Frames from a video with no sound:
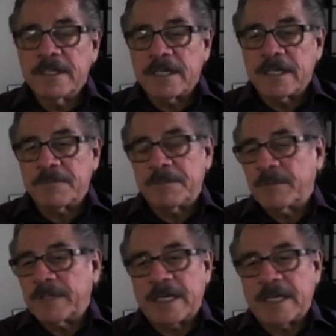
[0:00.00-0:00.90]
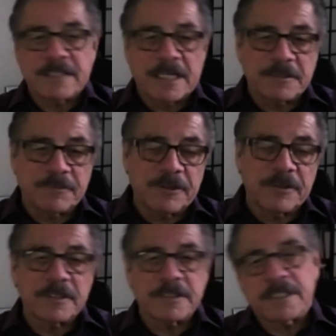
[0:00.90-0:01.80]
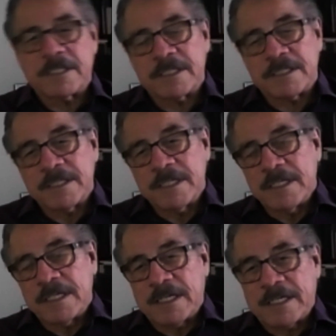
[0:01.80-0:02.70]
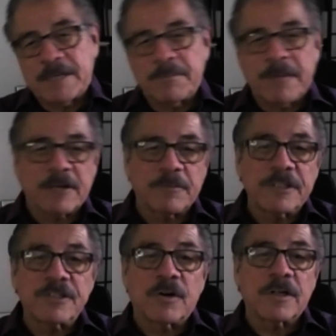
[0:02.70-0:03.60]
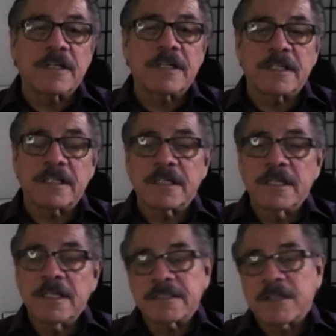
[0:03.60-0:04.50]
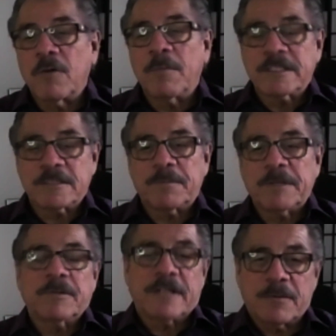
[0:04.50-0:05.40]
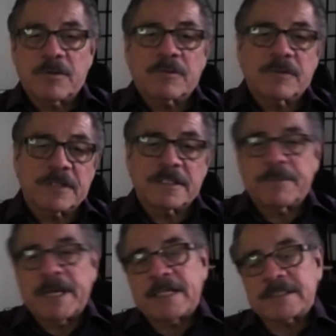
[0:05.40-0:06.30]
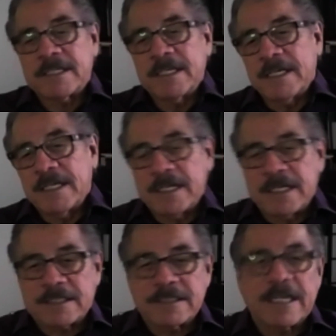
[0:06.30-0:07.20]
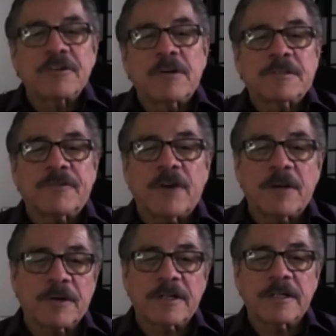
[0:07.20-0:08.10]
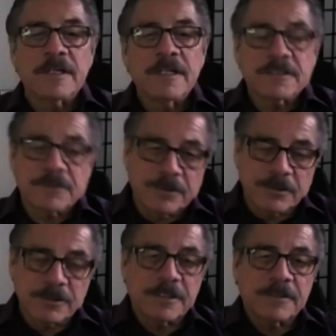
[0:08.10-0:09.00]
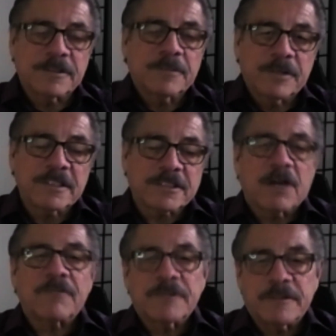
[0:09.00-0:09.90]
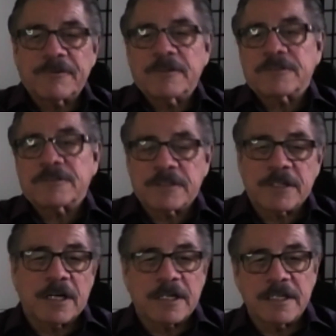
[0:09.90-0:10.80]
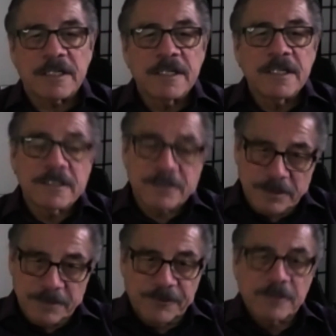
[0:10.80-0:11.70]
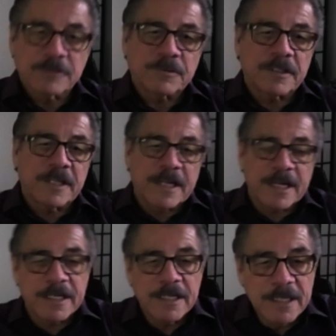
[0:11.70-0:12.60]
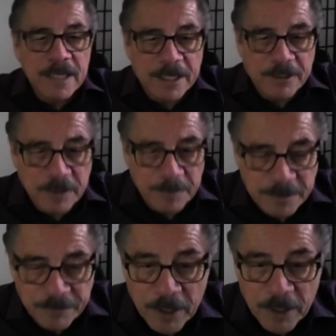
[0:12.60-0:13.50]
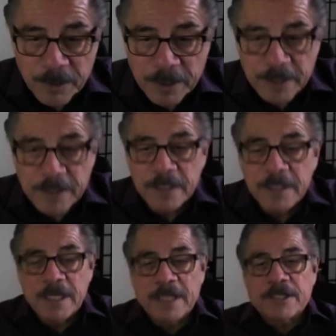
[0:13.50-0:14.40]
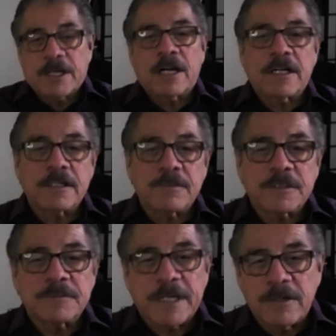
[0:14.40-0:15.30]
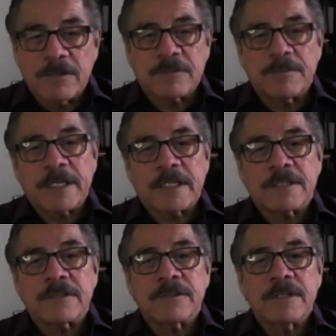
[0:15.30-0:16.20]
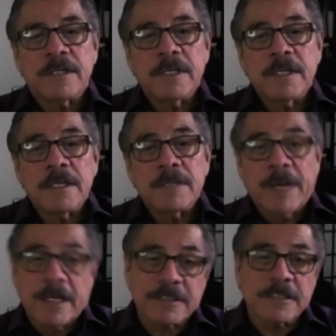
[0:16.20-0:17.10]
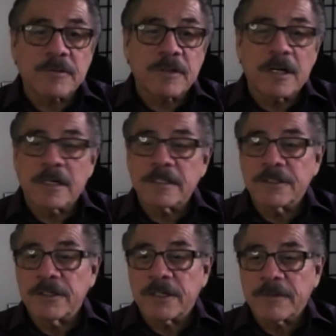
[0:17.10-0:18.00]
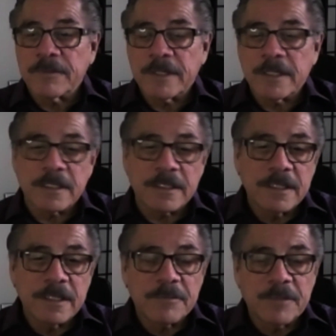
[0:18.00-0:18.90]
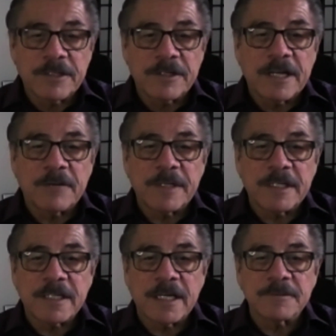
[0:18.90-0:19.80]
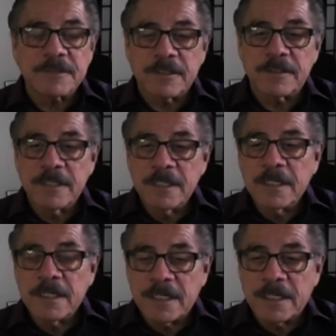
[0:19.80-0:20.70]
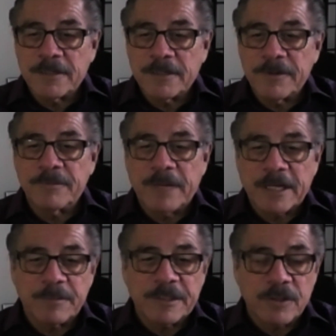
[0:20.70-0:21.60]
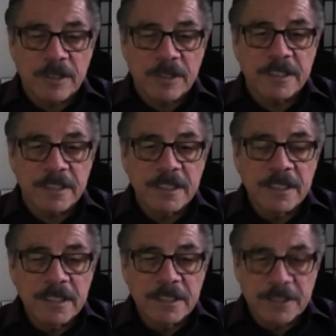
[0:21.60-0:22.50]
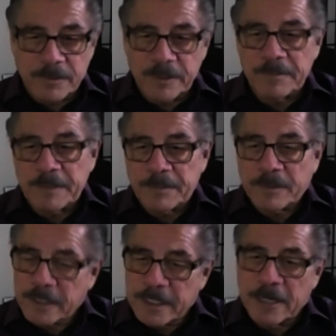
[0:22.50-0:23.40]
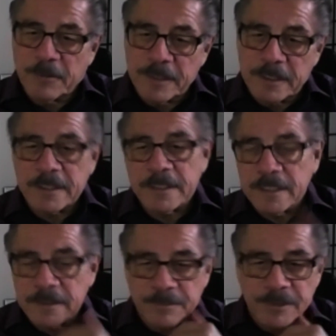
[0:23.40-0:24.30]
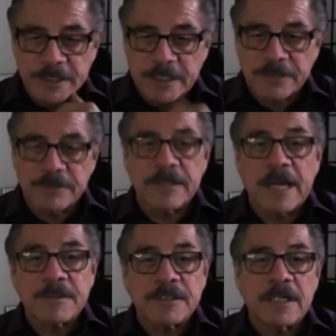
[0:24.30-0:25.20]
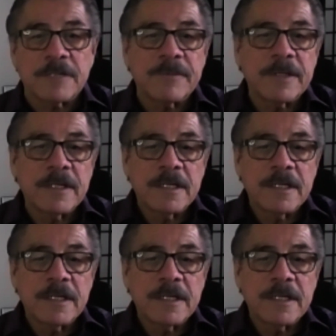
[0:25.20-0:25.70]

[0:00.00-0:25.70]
But we got Tyson Fury's in it. I got Michael B. Jordan in it. So a whole bunch of people worked with in the past, because I grew up as a farm worker. So those are the book. It's called "From the Fields to the Garden." So the fields were that I grew up as a farm worker, and the garden was my goal to make it to Madison Square Garden, New York, and been there now many times. So Michael B. Jordan and the Creed people are going to help it present it to Amazon.